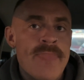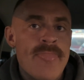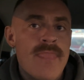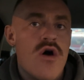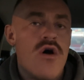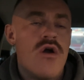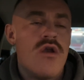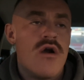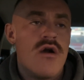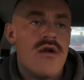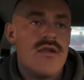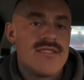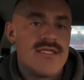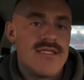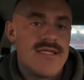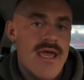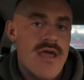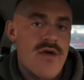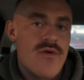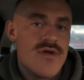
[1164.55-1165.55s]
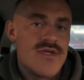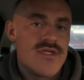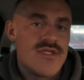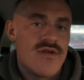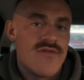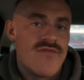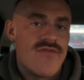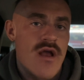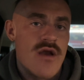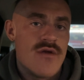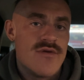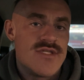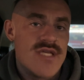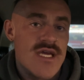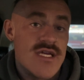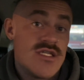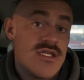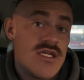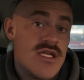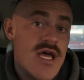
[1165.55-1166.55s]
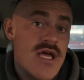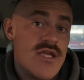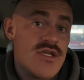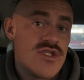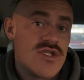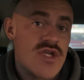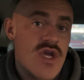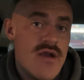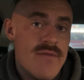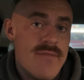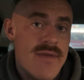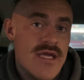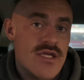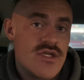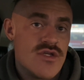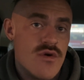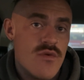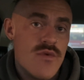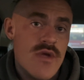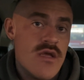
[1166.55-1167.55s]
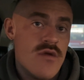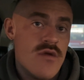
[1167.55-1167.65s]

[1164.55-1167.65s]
learnings to take with us to the following session and just kind of make sure we